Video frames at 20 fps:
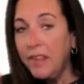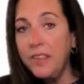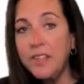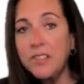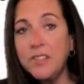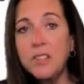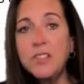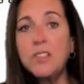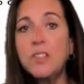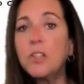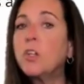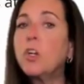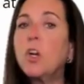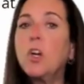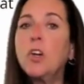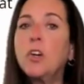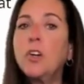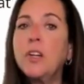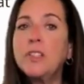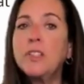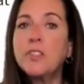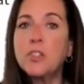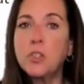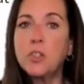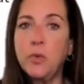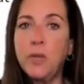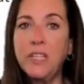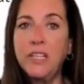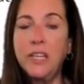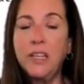this is the current
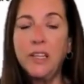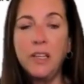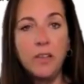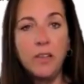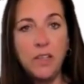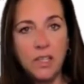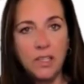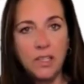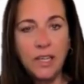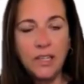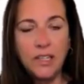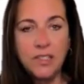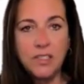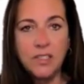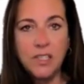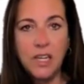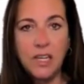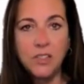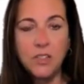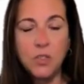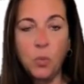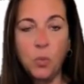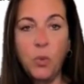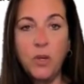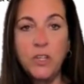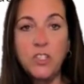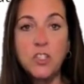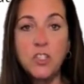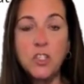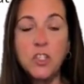screening in the United States,
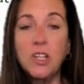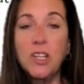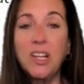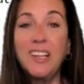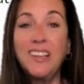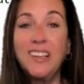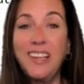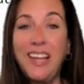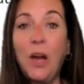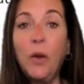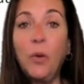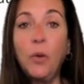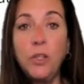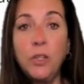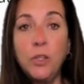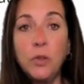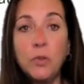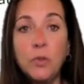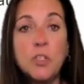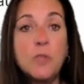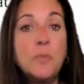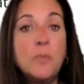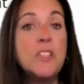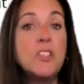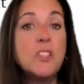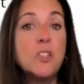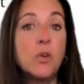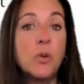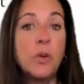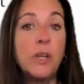which should allow you to be
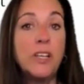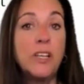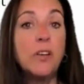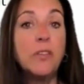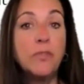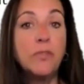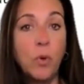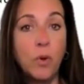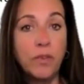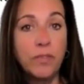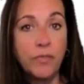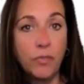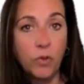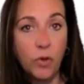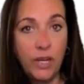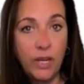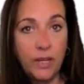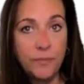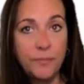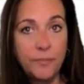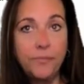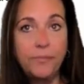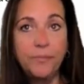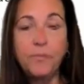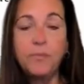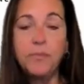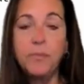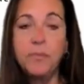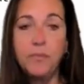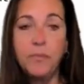screened for free.
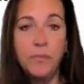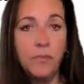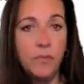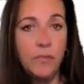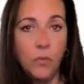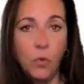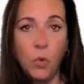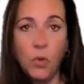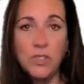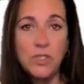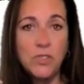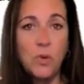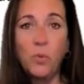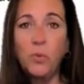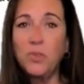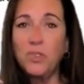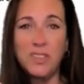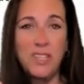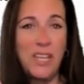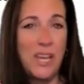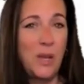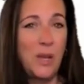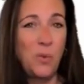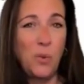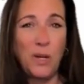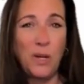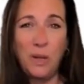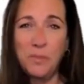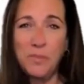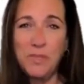Of course, don't take
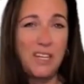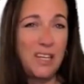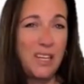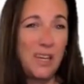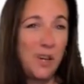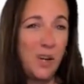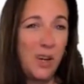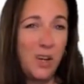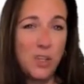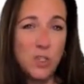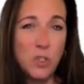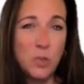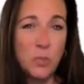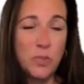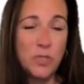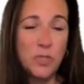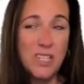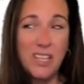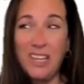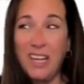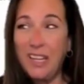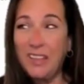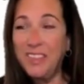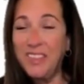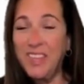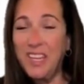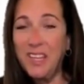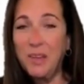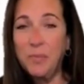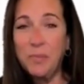what I'm saying at 100%, I
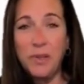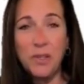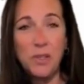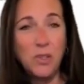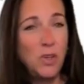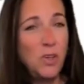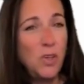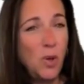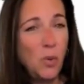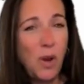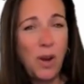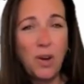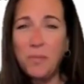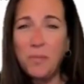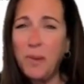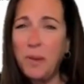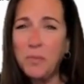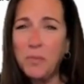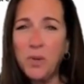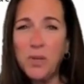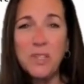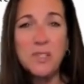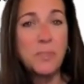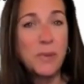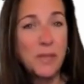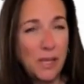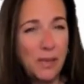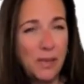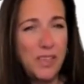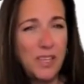think, but you know our memories,
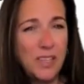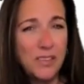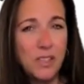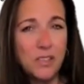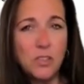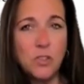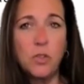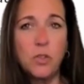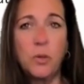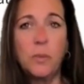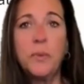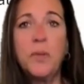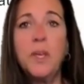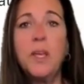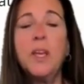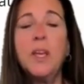but I think that's true.